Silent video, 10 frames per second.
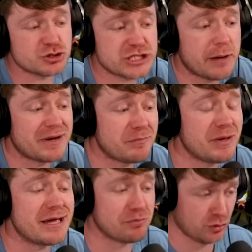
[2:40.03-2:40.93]
are Skibidi
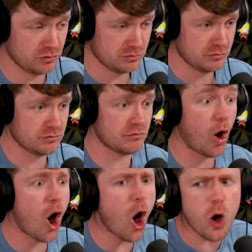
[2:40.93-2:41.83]
people.
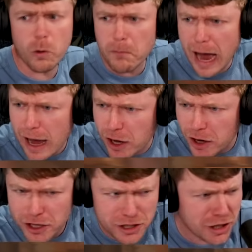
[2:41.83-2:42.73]
Oh my! Yo!